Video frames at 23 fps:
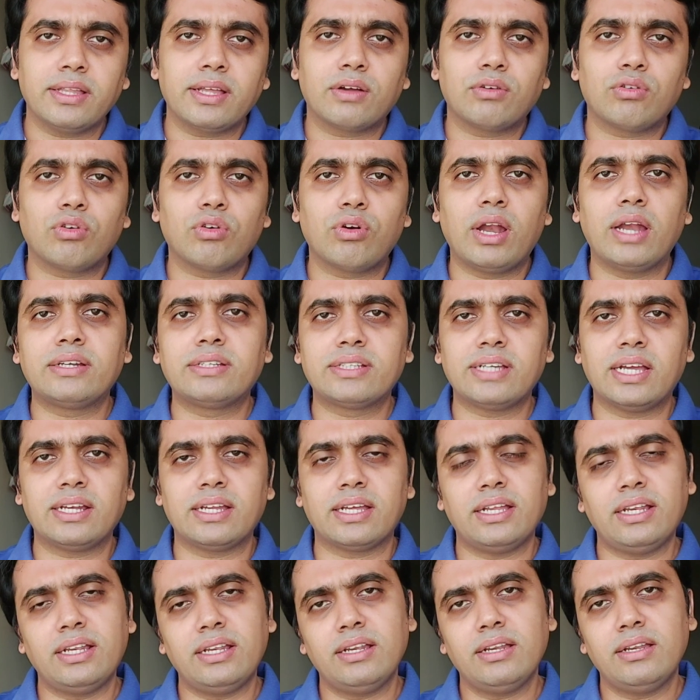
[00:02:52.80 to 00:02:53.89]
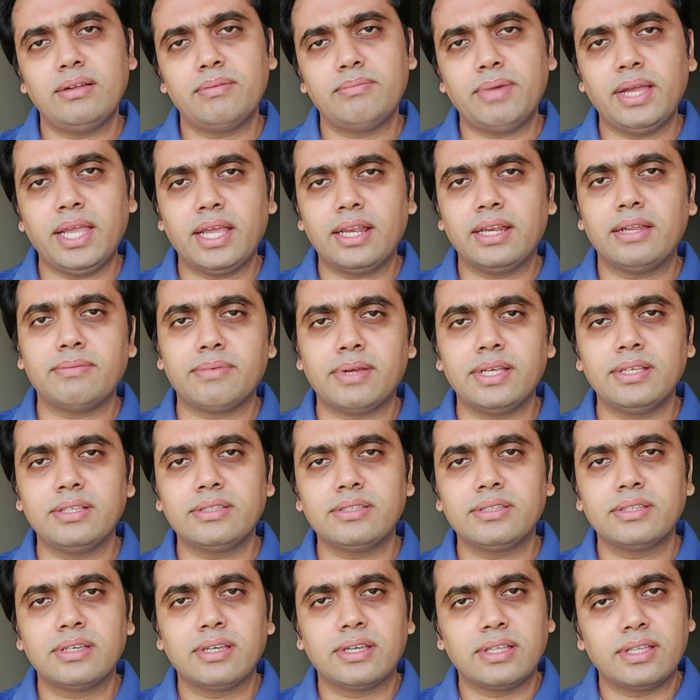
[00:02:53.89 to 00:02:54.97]
chloride channel by any
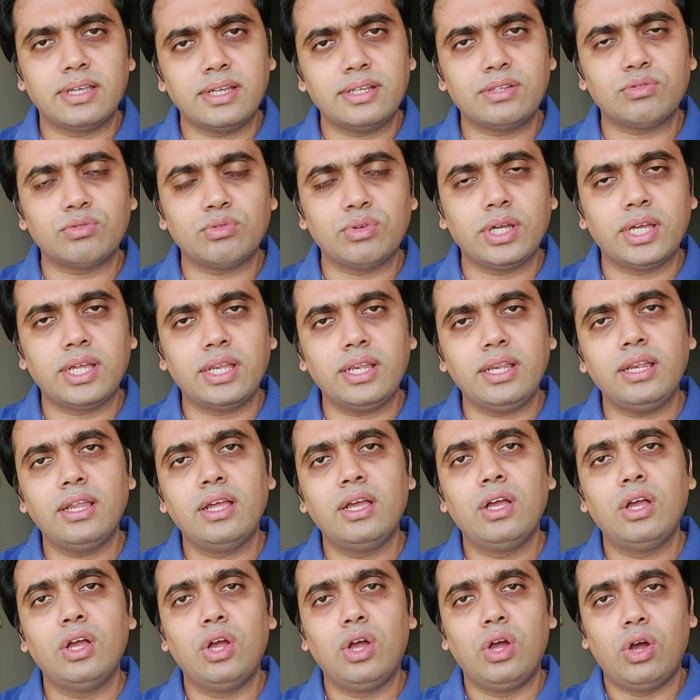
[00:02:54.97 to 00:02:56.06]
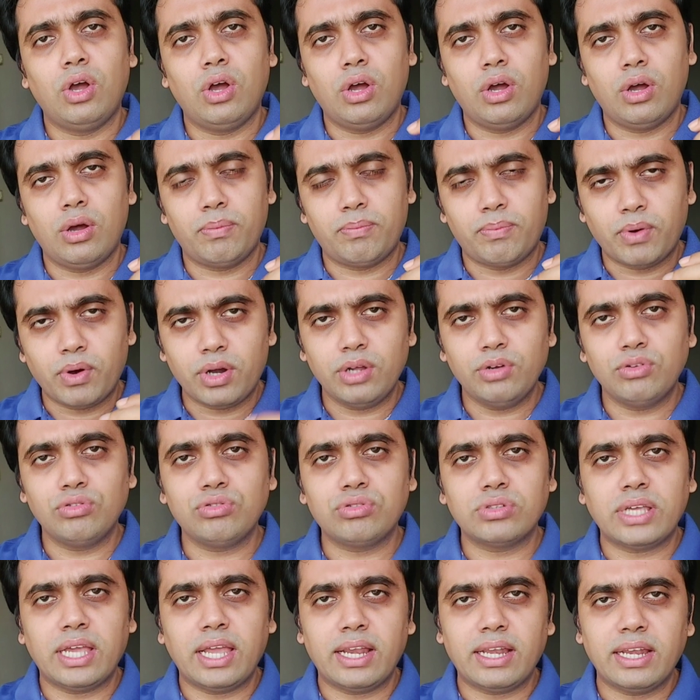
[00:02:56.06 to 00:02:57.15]
means, it will
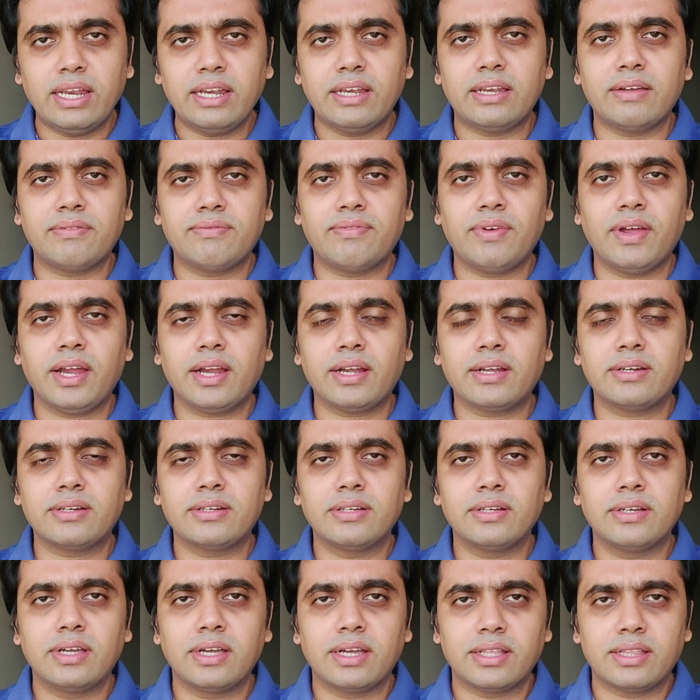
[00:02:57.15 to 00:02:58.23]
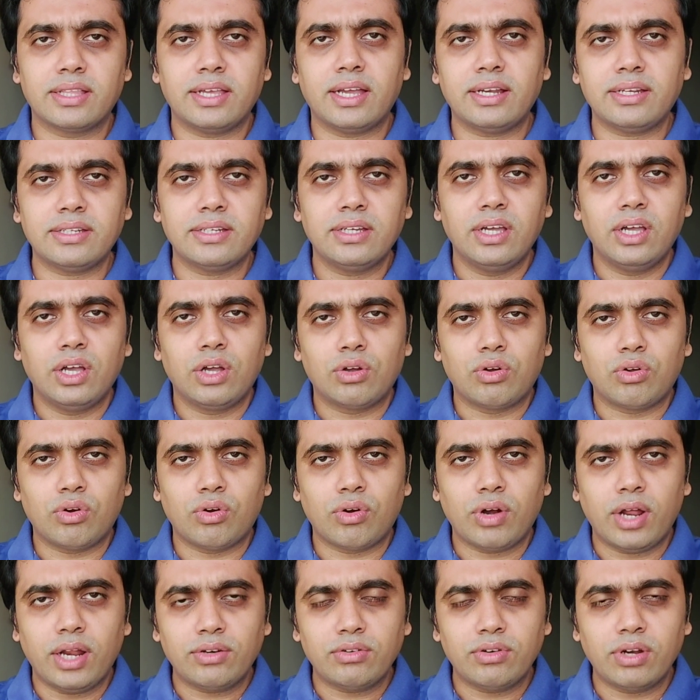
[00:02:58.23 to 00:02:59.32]
produce a net effect that
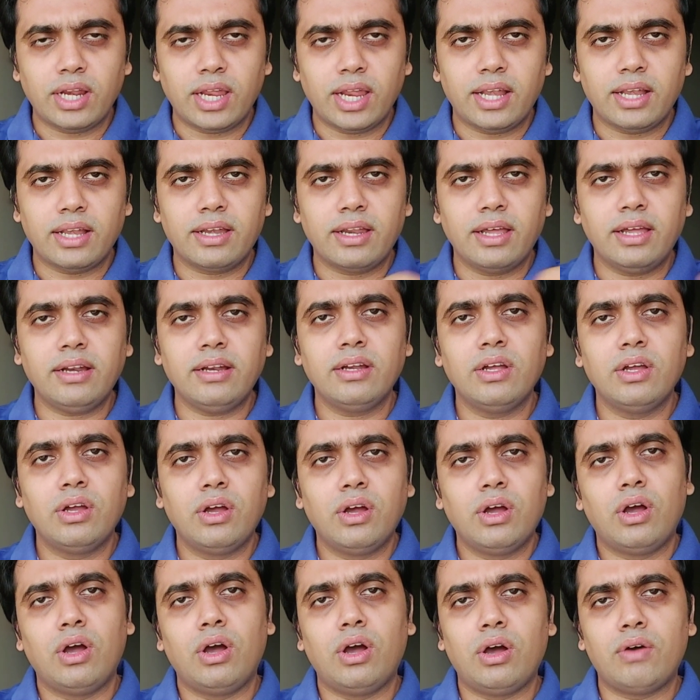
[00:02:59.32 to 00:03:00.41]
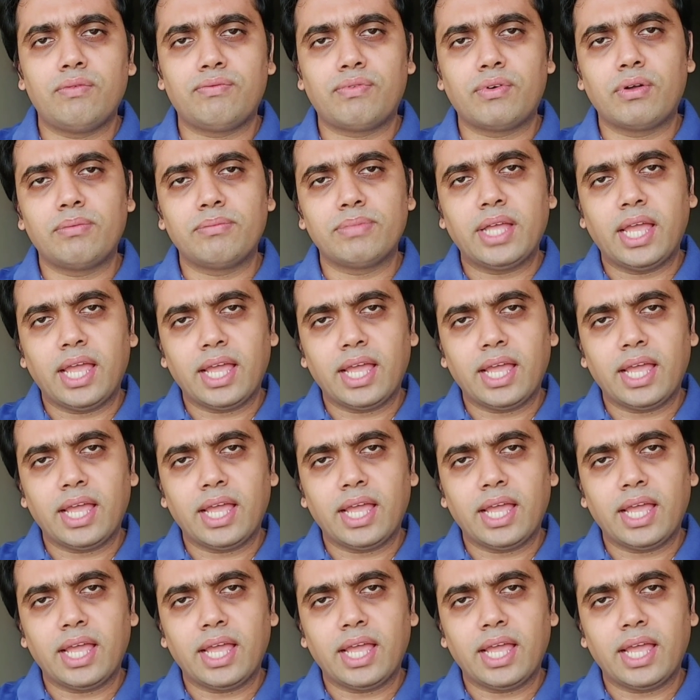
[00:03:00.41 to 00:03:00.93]
chloride will enter from the